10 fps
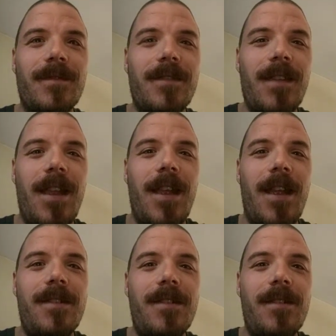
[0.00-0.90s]
and
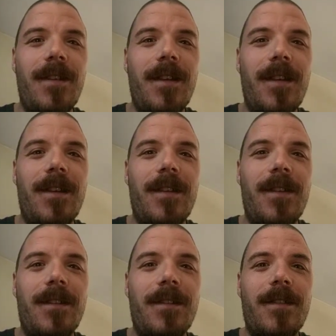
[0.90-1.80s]

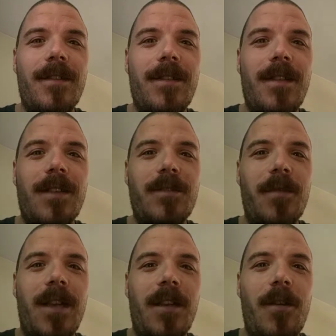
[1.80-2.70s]
next week I
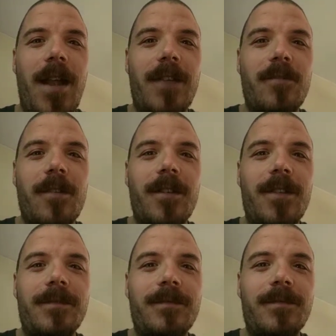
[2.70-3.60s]
go back to work.
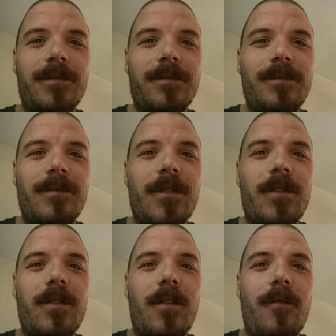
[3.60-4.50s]

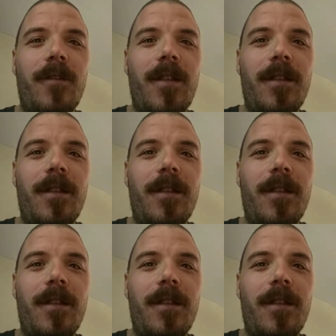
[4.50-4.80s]
Hopefully